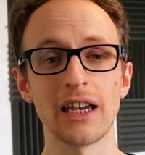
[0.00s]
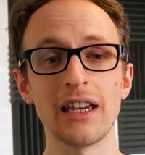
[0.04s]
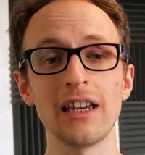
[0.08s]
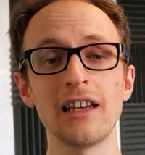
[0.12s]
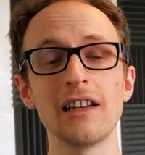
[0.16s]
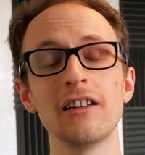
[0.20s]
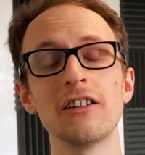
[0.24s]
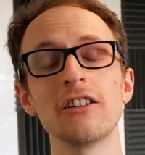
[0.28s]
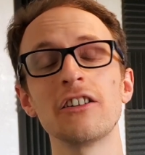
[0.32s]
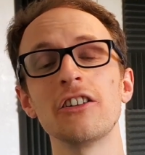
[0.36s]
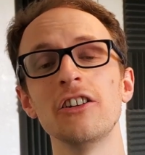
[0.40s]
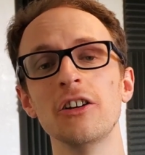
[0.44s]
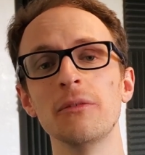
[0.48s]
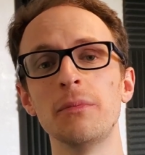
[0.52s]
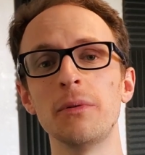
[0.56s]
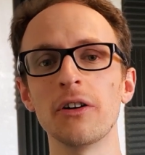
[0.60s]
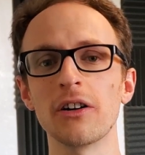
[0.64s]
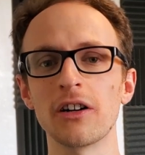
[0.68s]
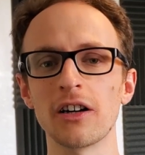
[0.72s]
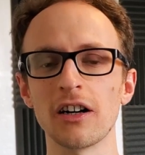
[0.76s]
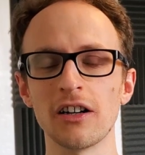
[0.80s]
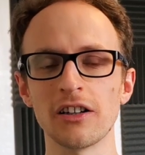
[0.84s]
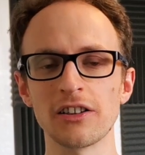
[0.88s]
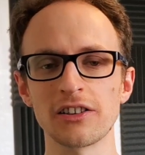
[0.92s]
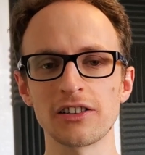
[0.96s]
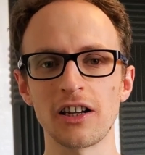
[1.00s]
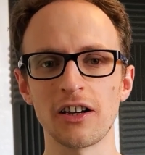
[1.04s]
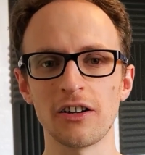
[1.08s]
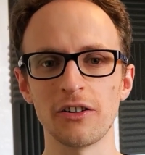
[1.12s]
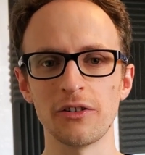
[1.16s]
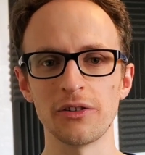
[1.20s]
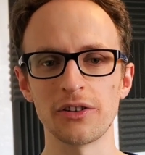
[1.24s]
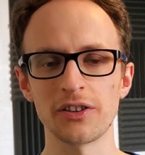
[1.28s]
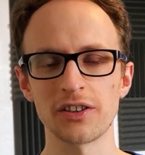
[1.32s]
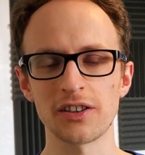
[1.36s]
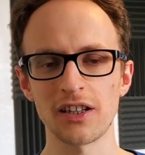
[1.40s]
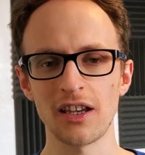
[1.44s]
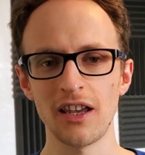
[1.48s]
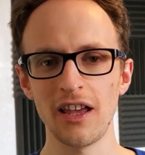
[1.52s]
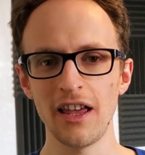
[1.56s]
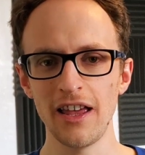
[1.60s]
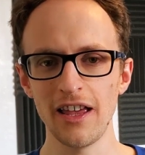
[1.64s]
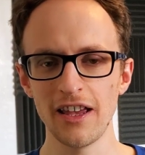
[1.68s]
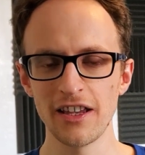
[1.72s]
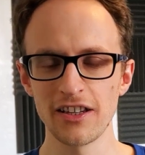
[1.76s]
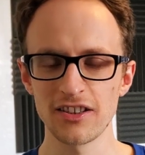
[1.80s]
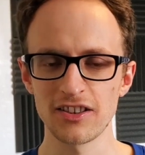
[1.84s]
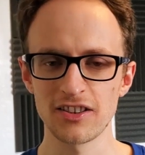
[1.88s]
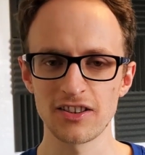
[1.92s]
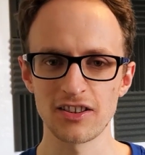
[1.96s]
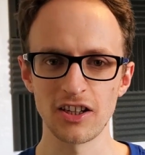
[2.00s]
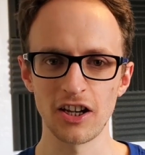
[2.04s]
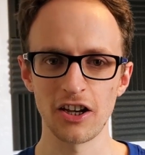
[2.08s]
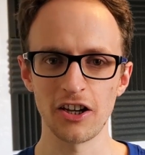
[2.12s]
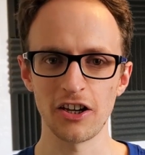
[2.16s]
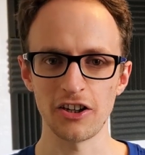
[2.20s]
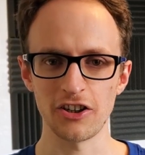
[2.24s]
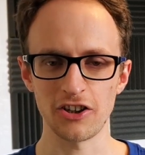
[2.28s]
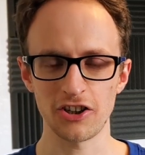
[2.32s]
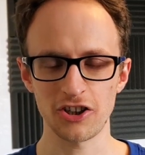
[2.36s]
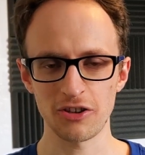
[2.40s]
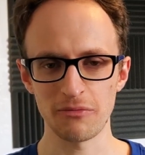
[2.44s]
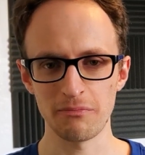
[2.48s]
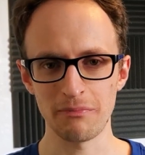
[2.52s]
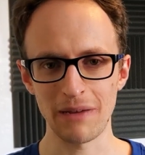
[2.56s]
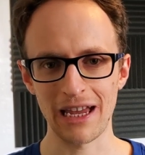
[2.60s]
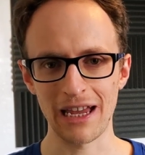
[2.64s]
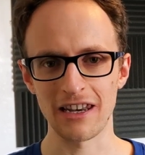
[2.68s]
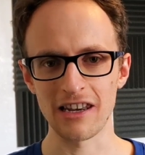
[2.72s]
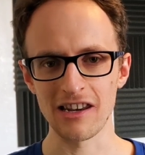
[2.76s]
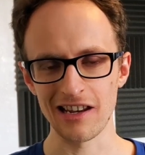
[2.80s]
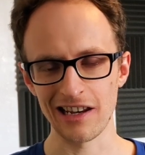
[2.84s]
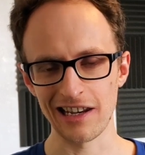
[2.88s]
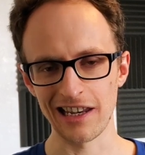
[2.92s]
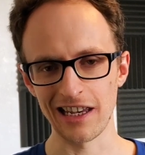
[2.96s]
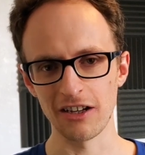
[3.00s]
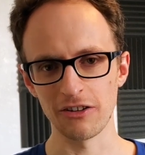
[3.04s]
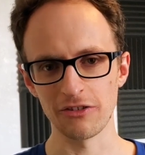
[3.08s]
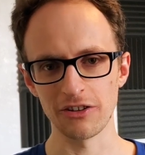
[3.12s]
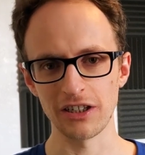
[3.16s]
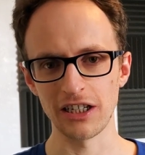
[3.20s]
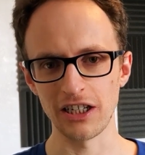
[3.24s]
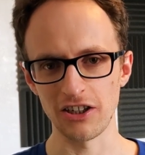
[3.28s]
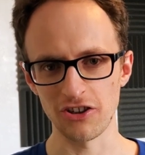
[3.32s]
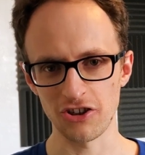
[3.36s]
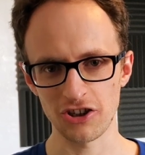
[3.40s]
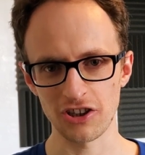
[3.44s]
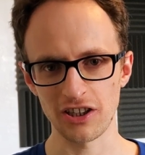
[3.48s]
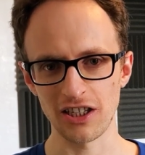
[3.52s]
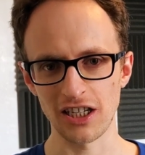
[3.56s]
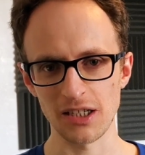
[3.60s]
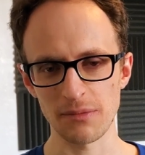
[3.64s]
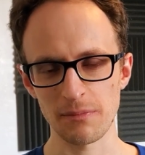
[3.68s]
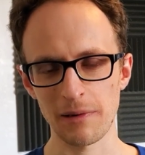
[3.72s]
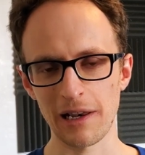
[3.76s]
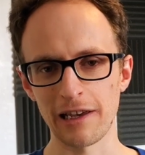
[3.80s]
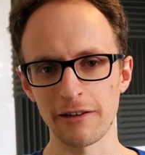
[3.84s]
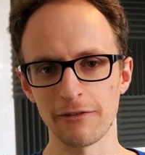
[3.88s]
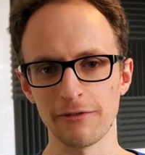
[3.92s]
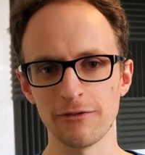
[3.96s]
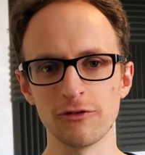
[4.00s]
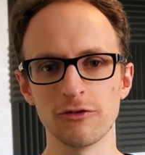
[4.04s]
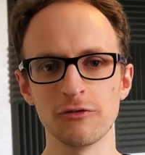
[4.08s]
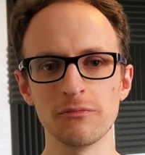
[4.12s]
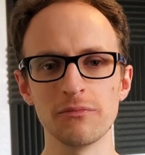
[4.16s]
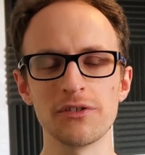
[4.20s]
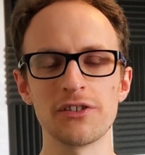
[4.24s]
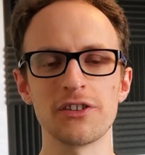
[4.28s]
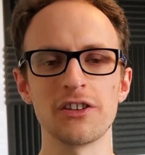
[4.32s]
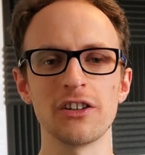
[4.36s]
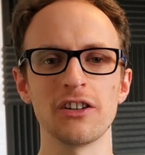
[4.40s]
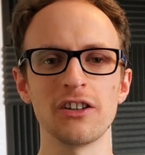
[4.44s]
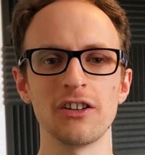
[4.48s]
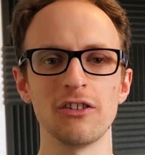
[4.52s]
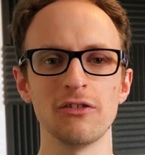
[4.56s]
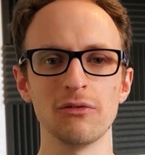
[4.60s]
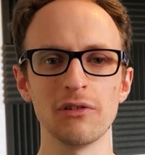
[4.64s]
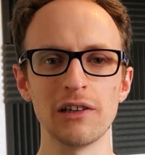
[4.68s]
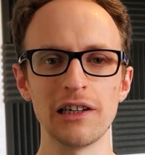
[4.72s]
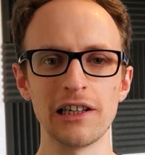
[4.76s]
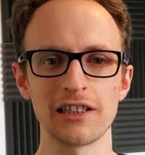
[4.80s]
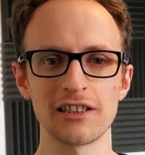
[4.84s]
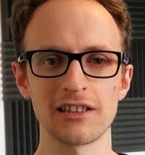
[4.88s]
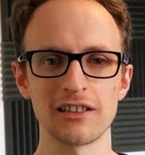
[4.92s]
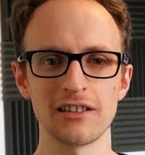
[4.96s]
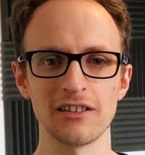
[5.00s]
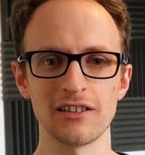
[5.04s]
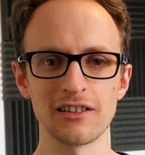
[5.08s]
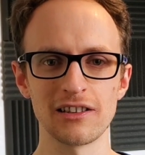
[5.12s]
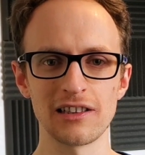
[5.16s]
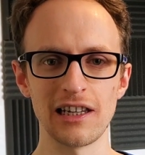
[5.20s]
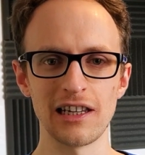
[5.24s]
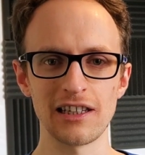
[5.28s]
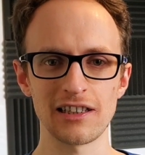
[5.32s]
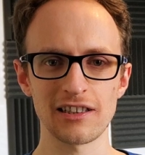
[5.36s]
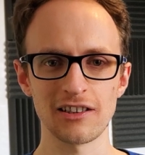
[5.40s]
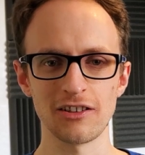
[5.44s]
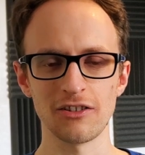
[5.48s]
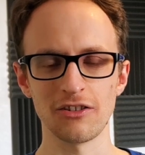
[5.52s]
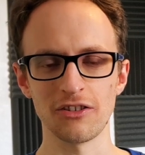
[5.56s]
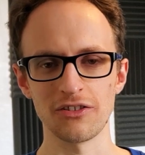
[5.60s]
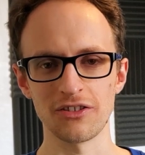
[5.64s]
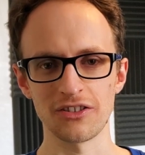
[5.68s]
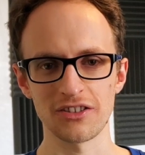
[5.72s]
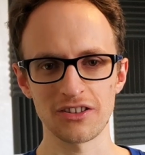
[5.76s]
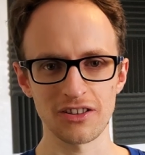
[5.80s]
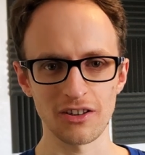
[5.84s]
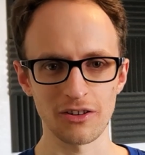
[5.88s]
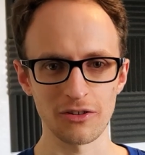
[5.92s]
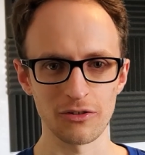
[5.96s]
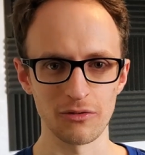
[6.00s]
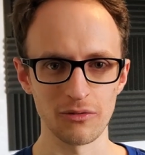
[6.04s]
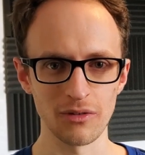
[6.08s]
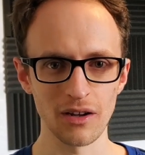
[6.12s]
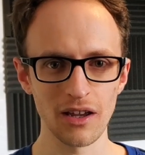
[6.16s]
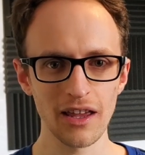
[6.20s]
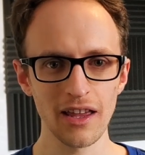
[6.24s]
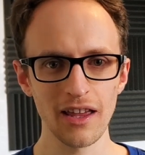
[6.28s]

Take a look at your podcast host, search manually on each of these platforms that your listeners listen on. So